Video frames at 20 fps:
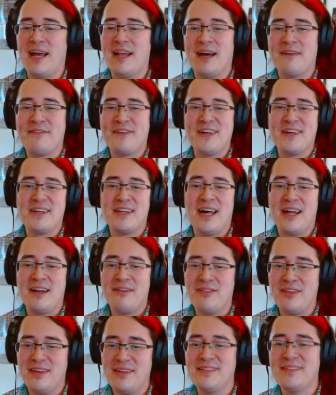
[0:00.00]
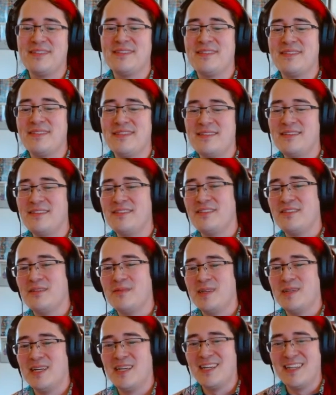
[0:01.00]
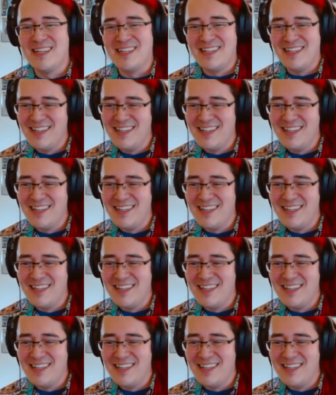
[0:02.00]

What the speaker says: I've killed a lot of these Nezumi.